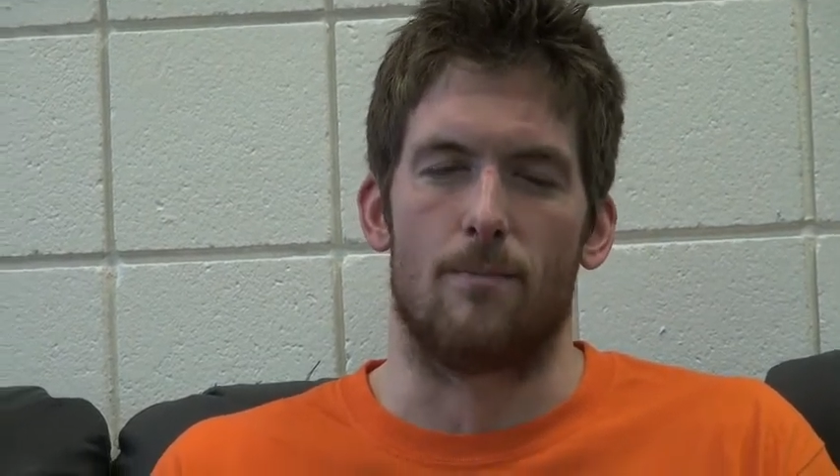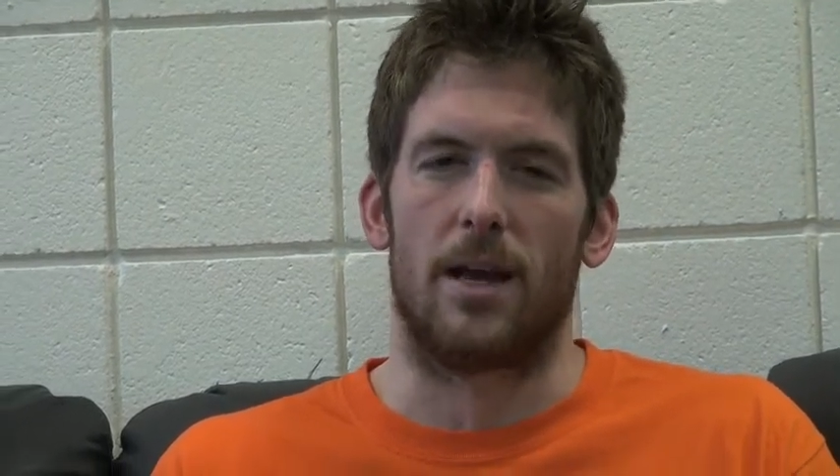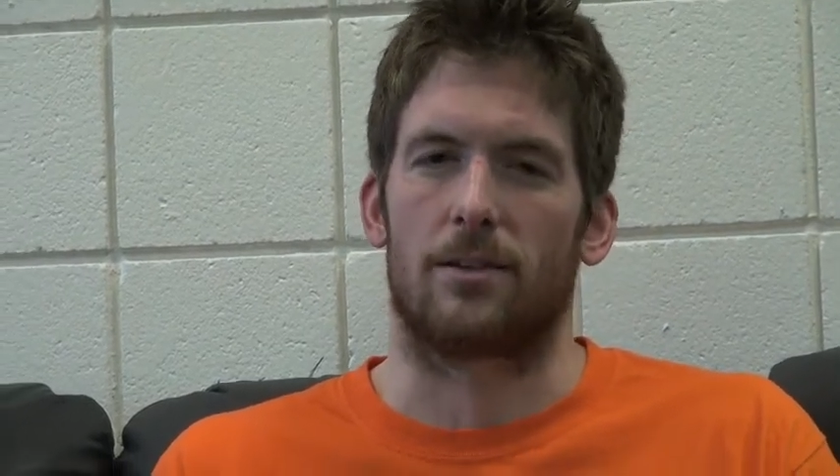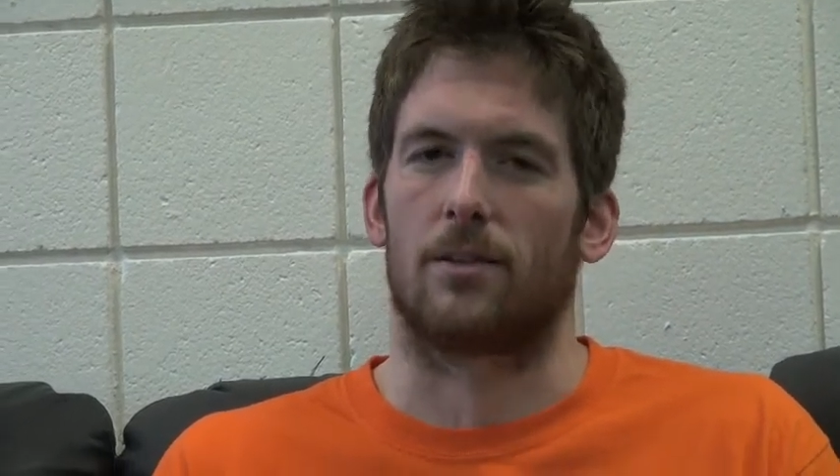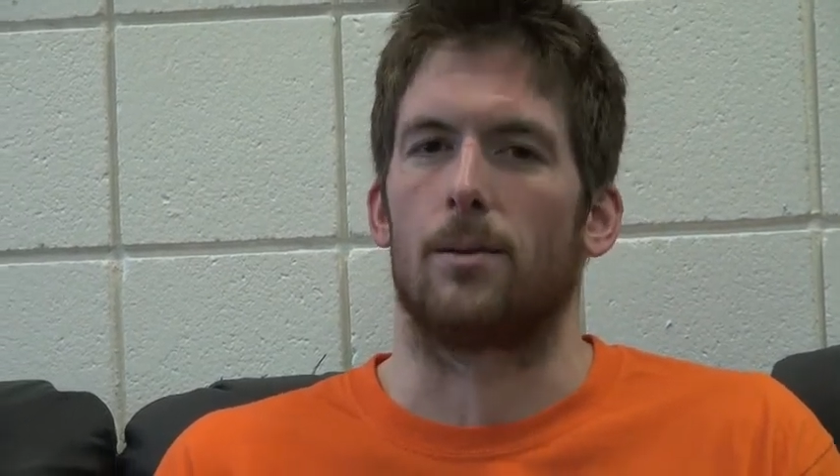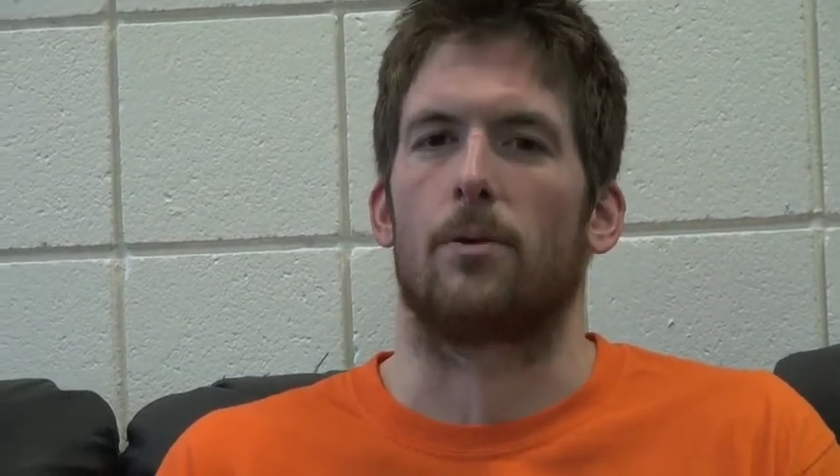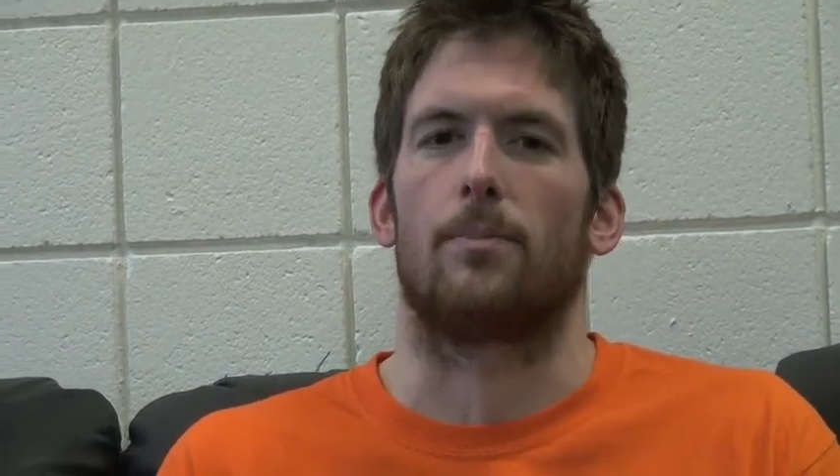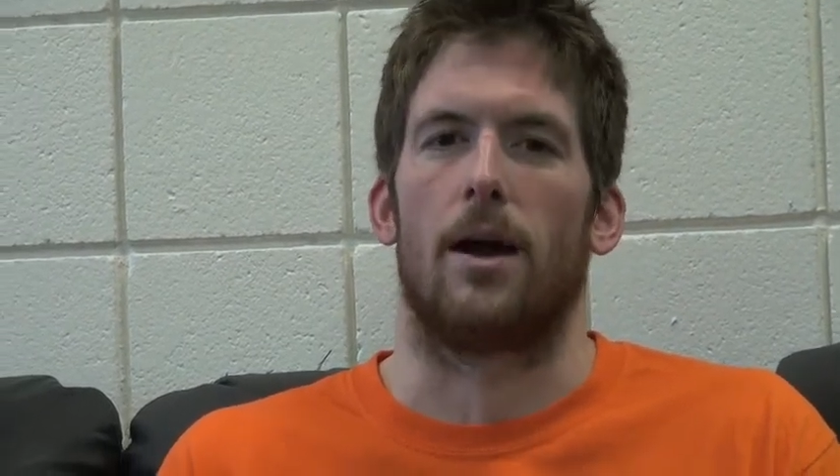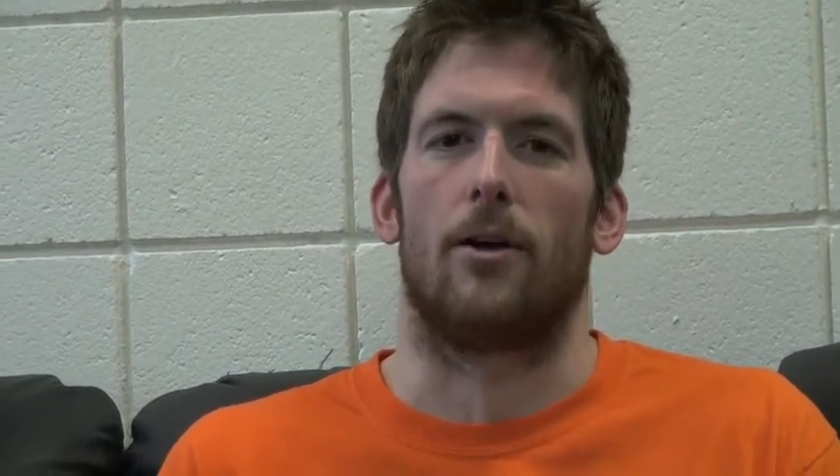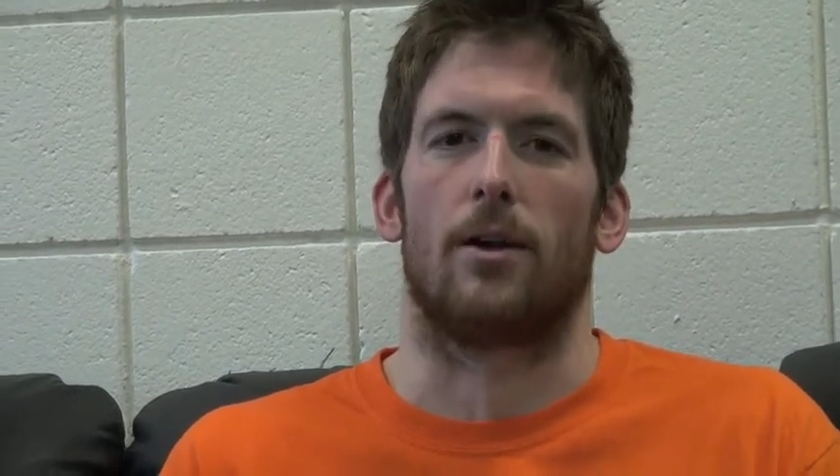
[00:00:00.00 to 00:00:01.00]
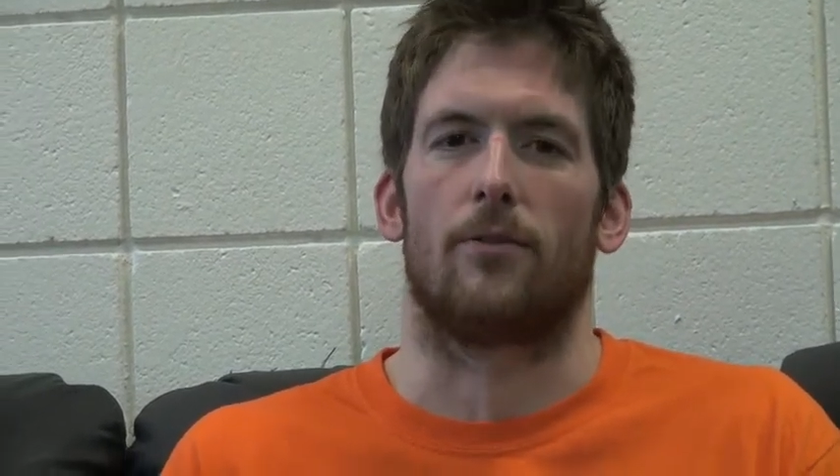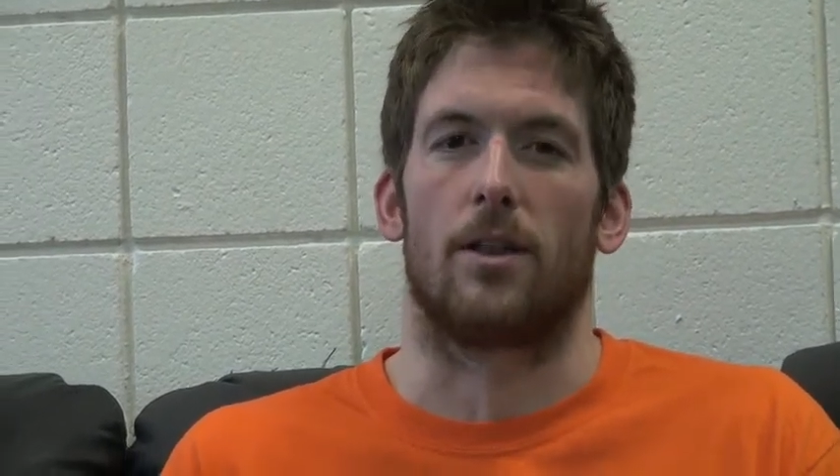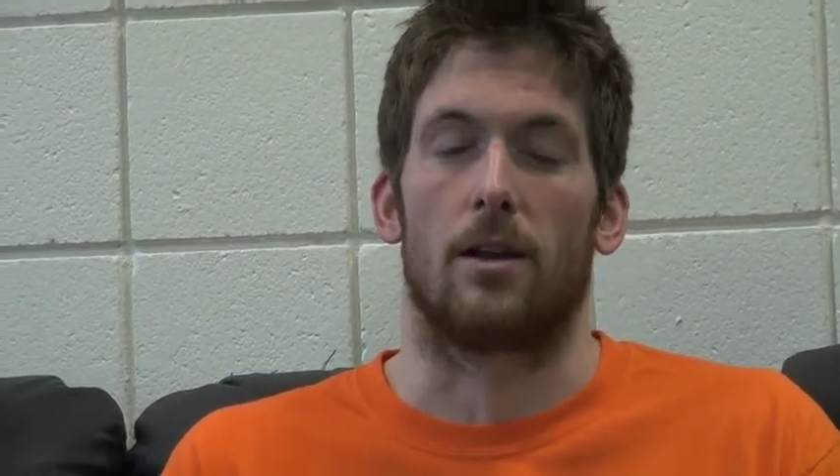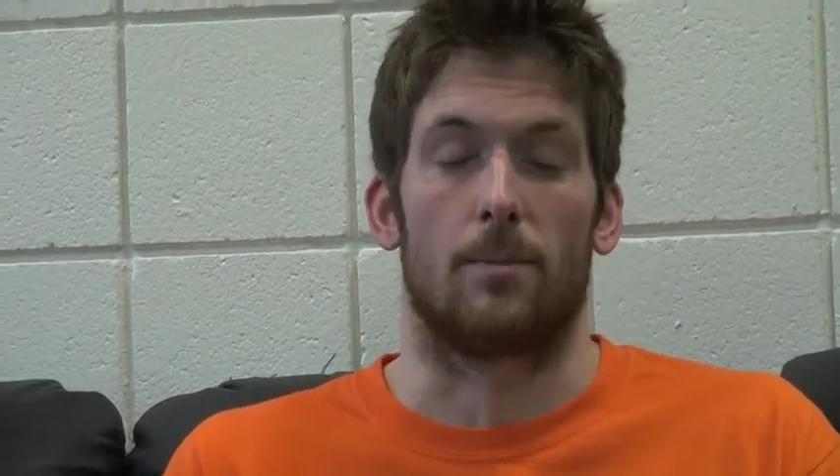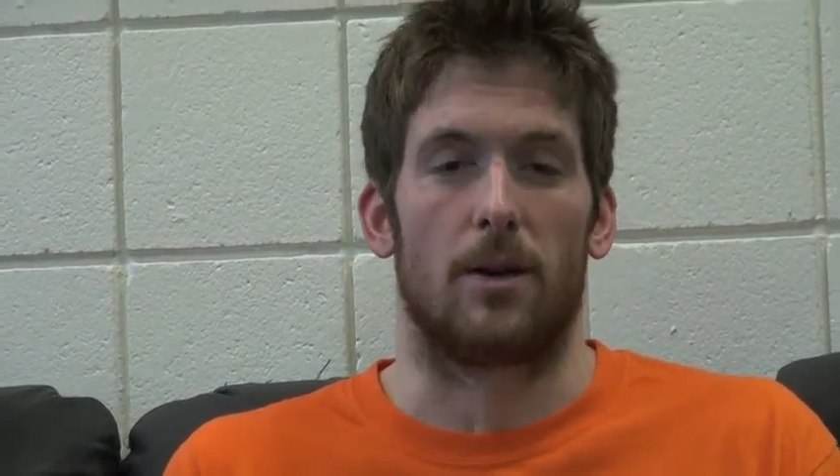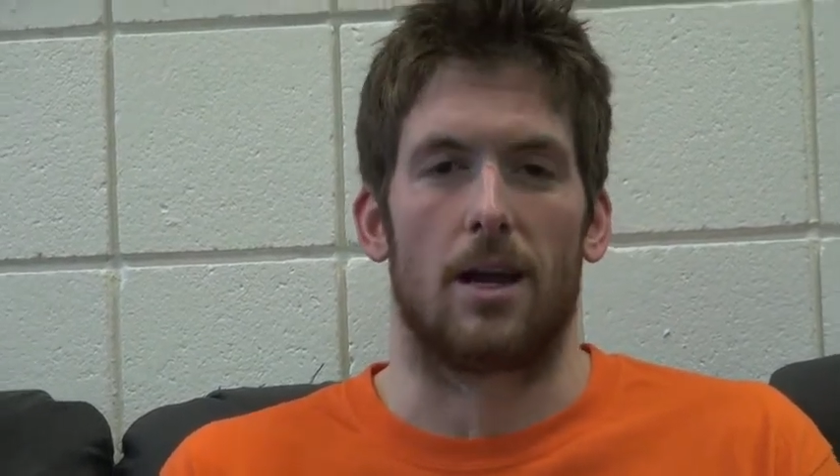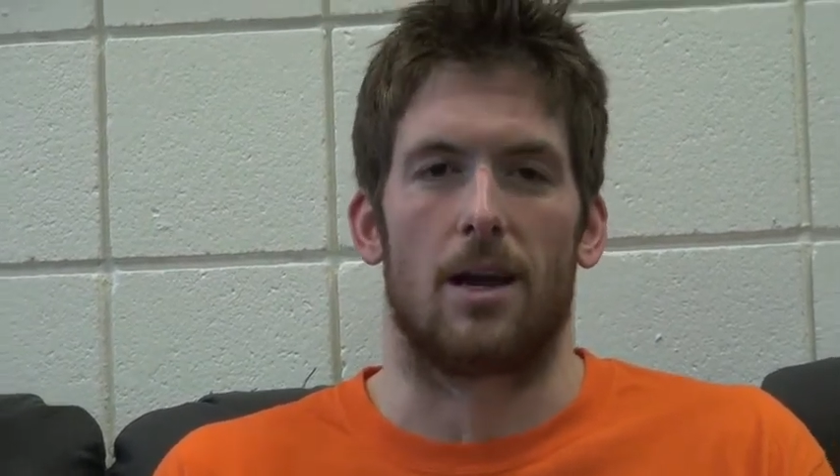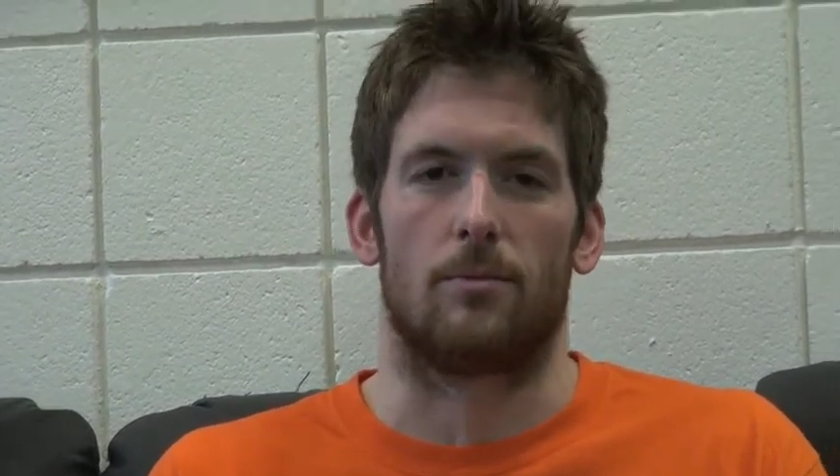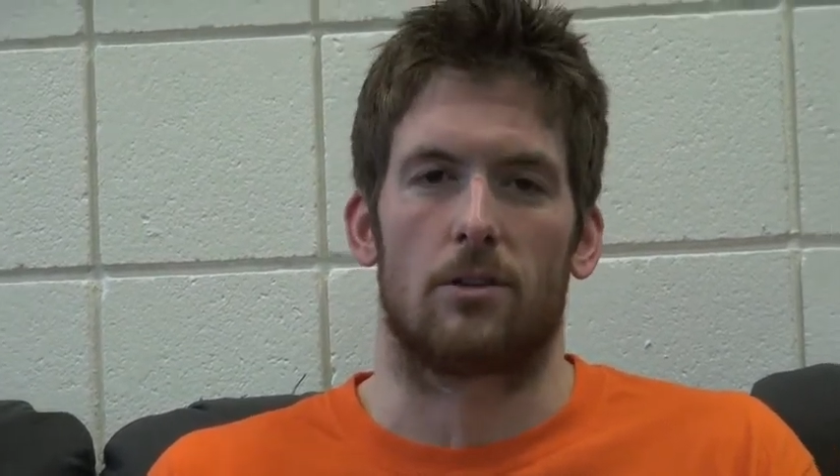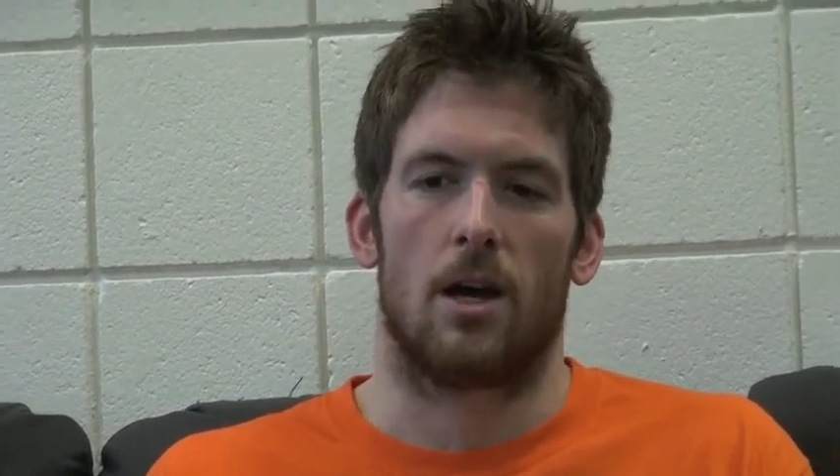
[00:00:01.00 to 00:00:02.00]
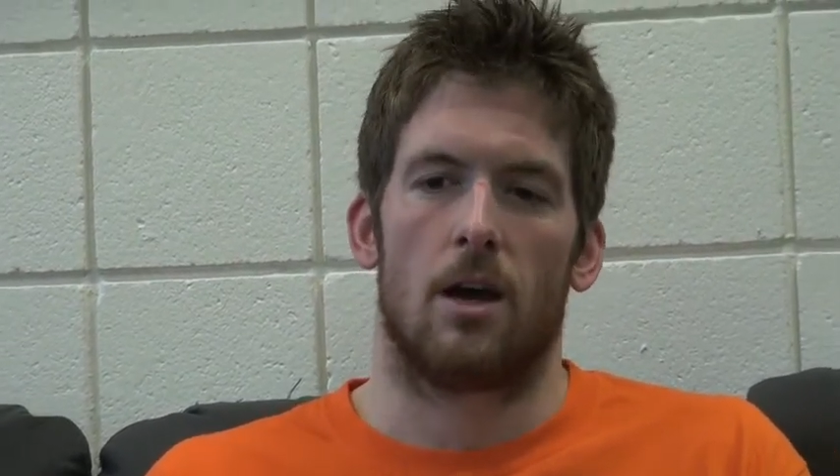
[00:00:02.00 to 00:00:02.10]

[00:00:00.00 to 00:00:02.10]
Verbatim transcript: mentally preparing for the Olympic Games,